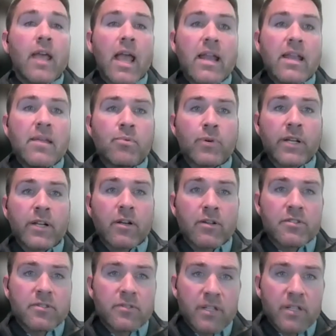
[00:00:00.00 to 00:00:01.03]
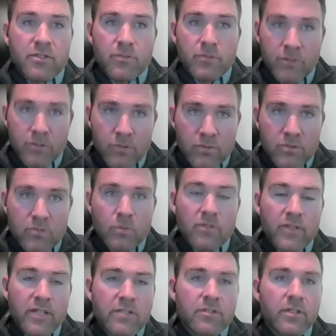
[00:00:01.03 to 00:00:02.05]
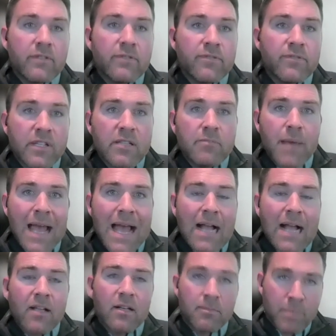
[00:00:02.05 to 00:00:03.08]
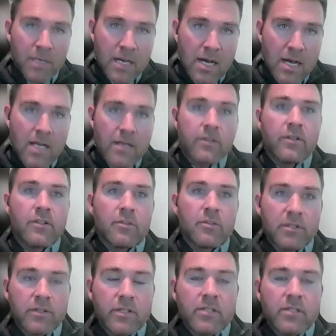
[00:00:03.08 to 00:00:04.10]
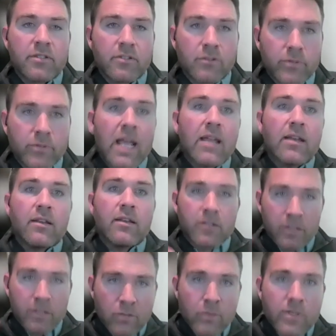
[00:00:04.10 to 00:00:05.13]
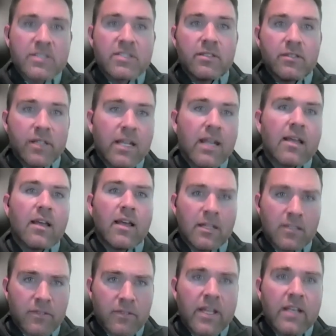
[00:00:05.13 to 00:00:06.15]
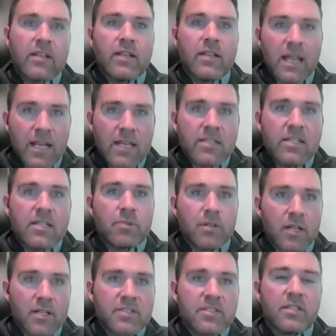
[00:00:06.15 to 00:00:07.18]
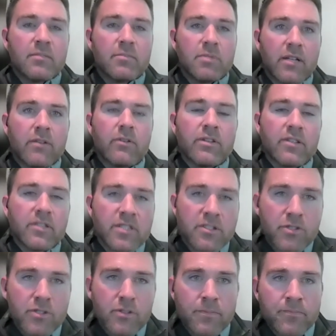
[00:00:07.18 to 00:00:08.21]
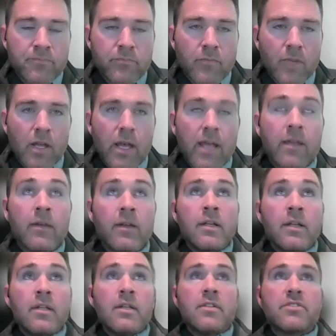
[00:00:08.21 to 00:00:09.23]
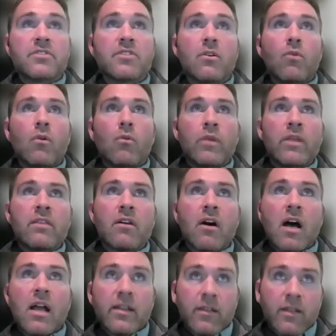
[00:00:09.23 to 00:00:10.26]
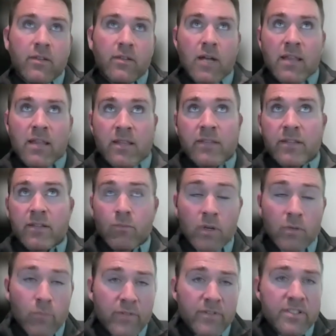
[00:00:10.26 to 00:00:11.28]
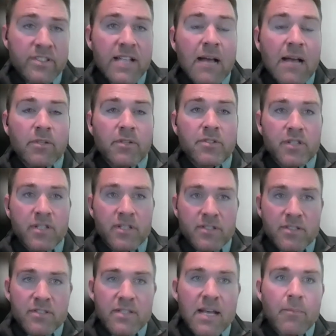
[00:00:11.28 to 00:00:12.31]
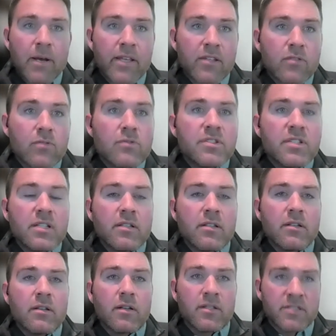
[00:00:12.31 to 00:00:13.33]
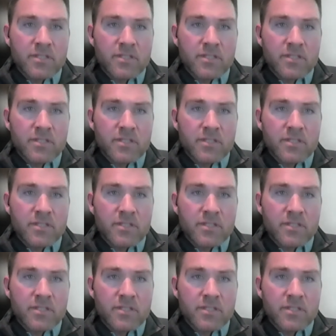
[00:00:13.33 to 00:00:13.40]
any precursor that you use will eventually feed back upon your ability to create increasingly elevated NAD+ in the blood or in the tissue. Okay. So what we thought, and I think that what we've established is that by using a